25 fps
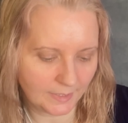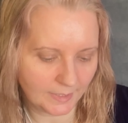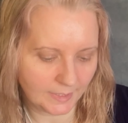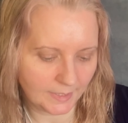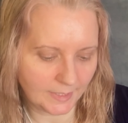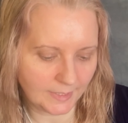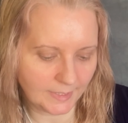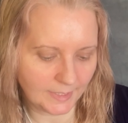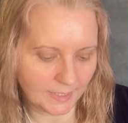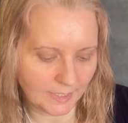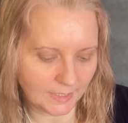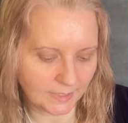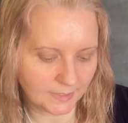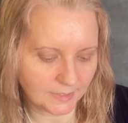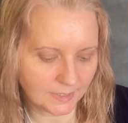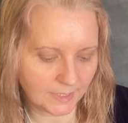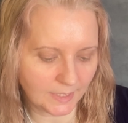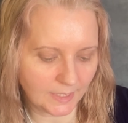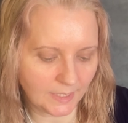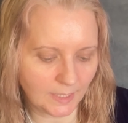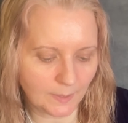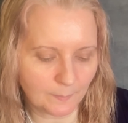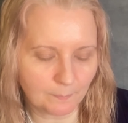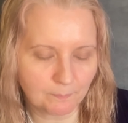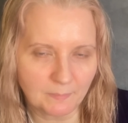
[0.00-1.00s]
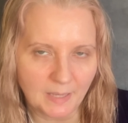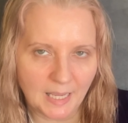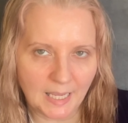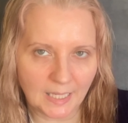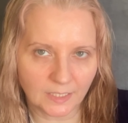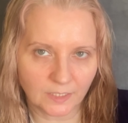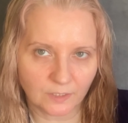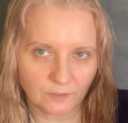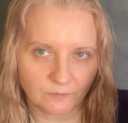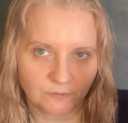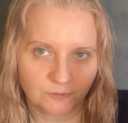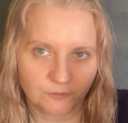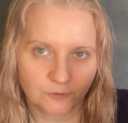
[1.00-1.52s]
and that is the
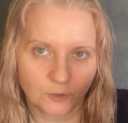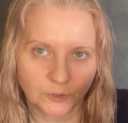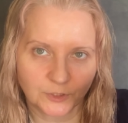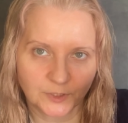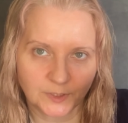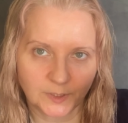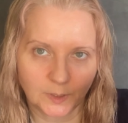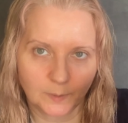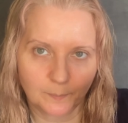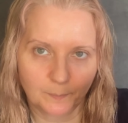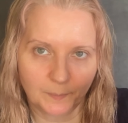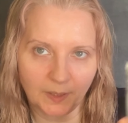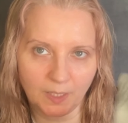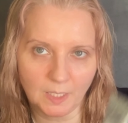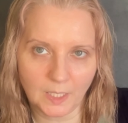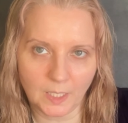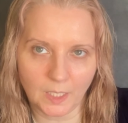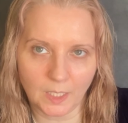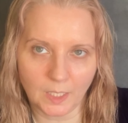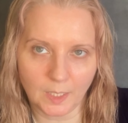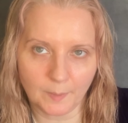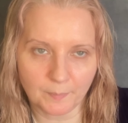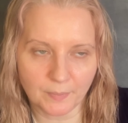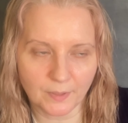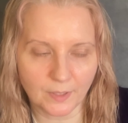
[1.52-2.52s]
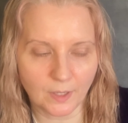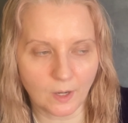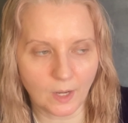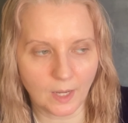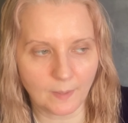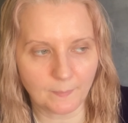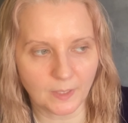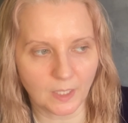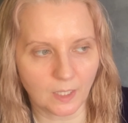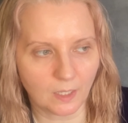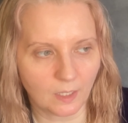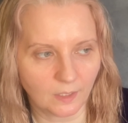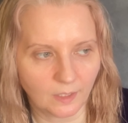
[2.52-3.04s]
MAC Frosted Blur
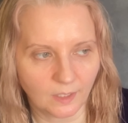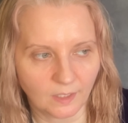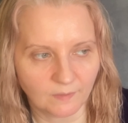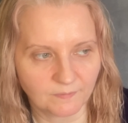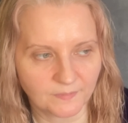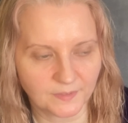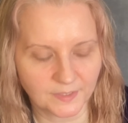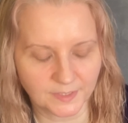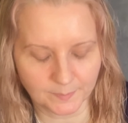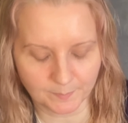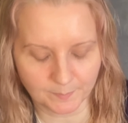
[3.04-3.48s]
primer. I love this